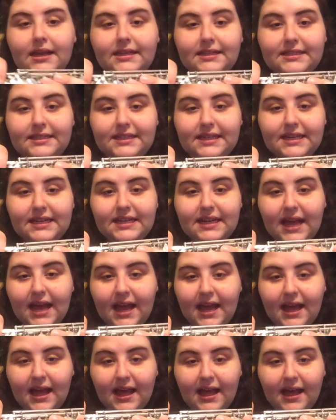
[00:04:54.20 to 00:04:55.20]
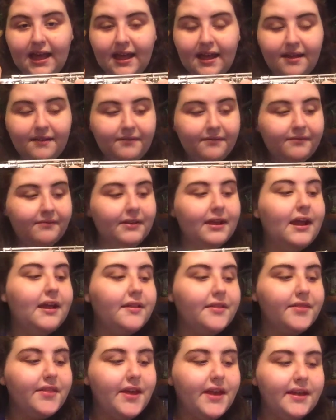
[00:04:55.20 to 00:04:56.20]
D, F,
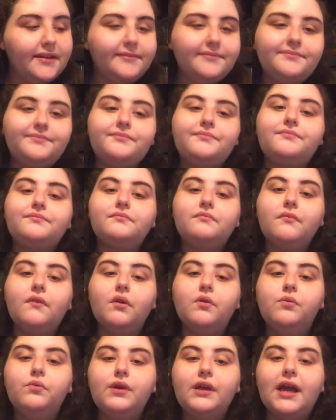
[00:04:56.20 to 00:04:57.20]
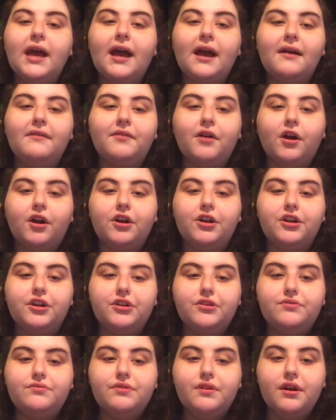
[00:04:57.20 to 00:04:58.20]
and then we have our
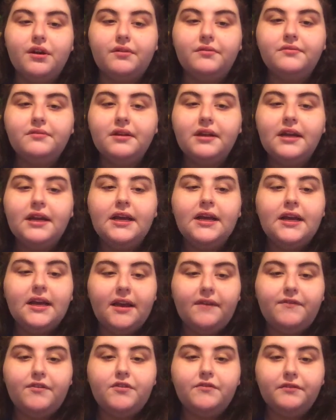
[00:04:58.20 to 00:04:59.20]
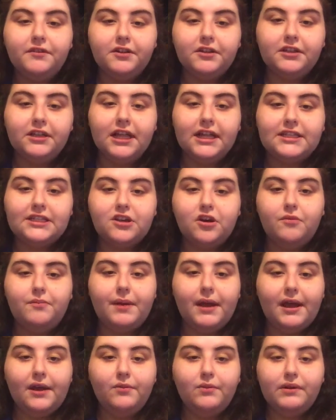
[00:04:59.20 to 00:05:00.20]
new note If you've learned Let's Go
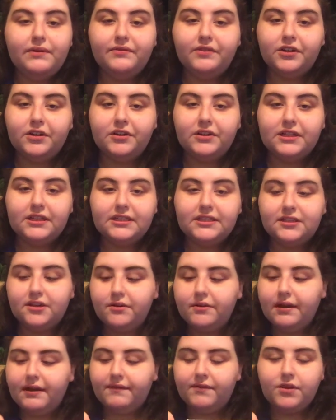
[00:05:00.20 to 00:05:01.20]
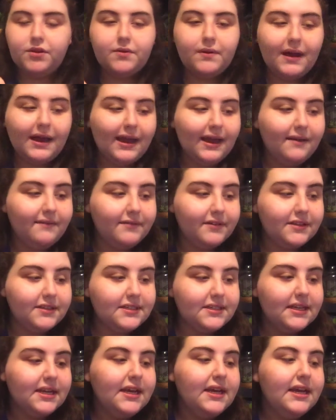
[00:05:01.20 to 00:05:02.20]
Band, we've learned this note. If you
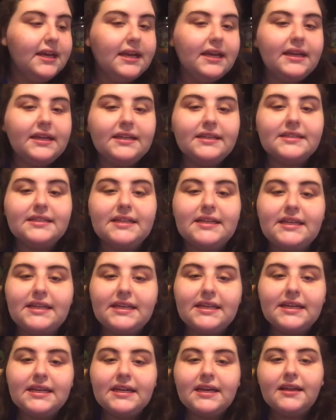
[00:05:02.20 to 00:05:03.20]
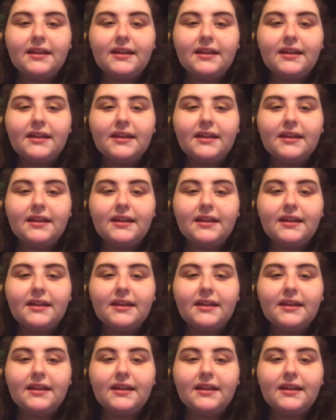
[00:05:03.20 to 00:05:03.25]
haven't, it is E